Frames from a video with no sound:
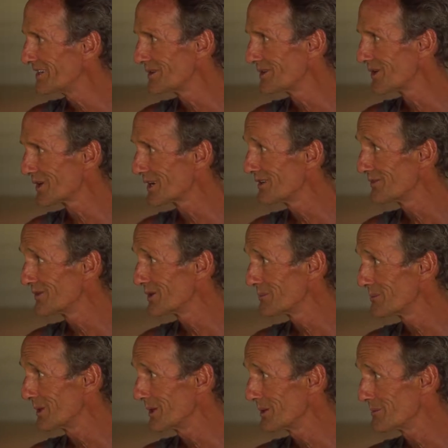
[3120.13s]
are you looking for your
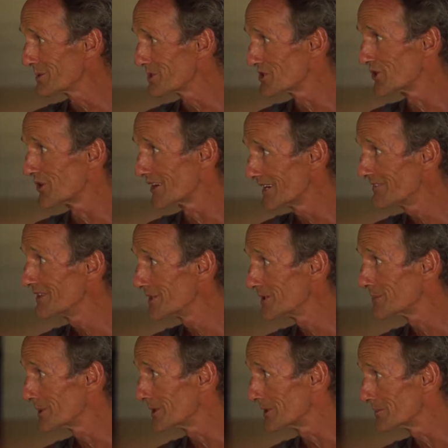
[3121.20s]
purpose? You're living
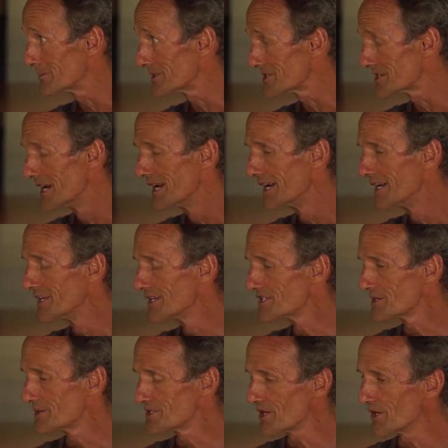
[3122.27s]
your purpose.
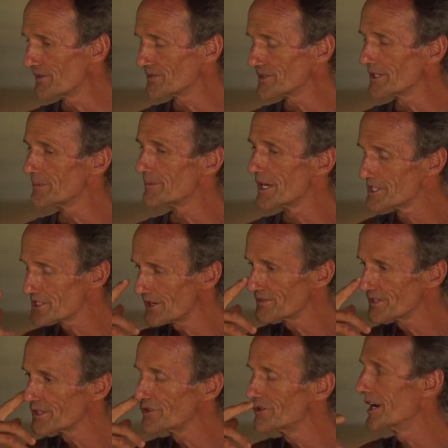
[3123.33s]
So it's
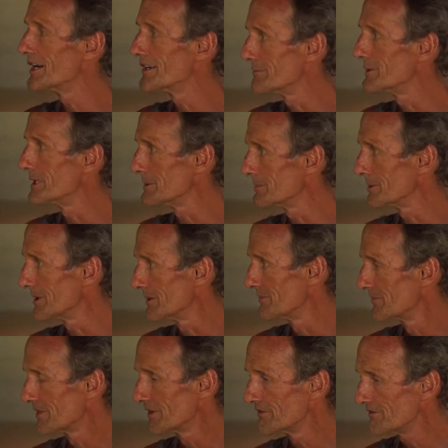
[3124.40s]
often creative people
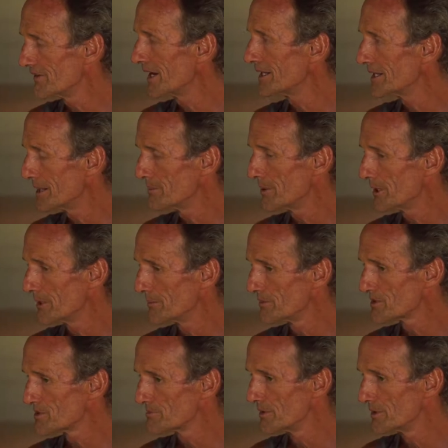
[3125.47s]
that find their
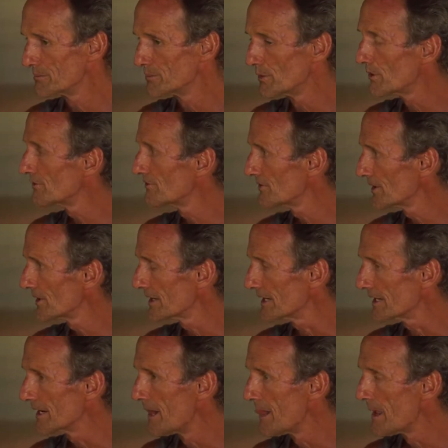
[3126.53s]
purpose more
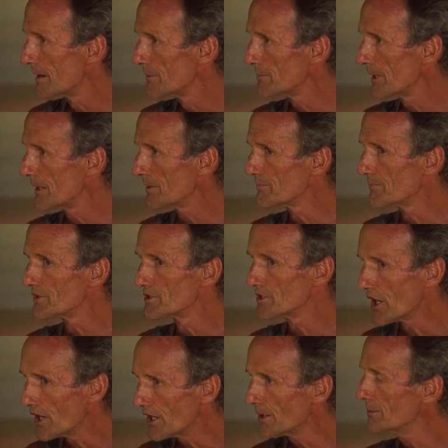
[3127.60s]
fully, but
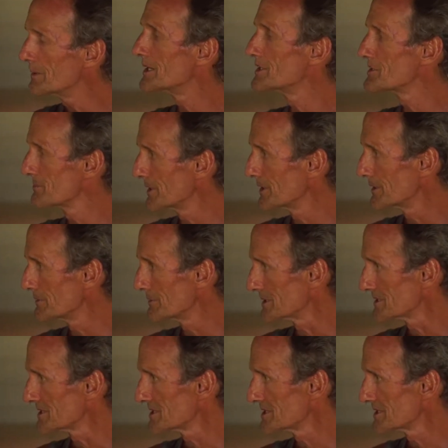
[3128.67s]
Dharma is
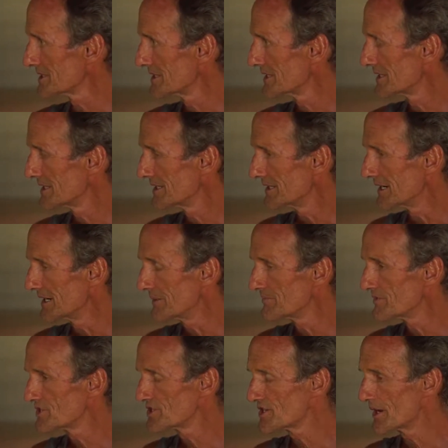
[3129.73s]
purpose, you know.
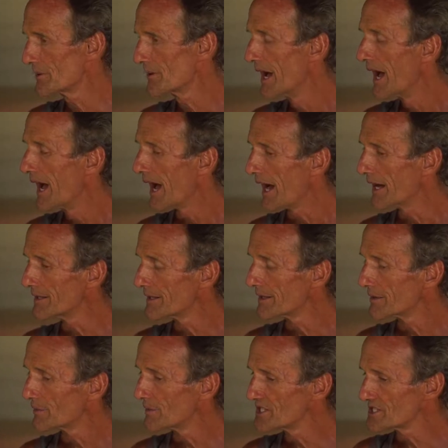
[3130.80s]
So, and
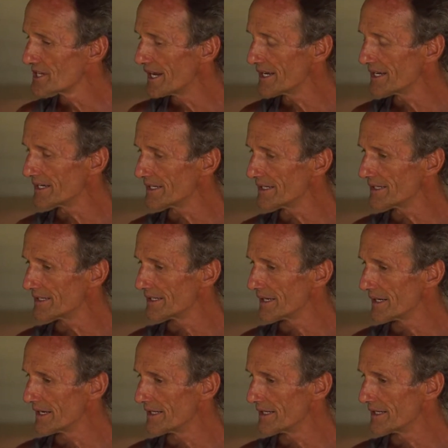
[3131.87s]
we say in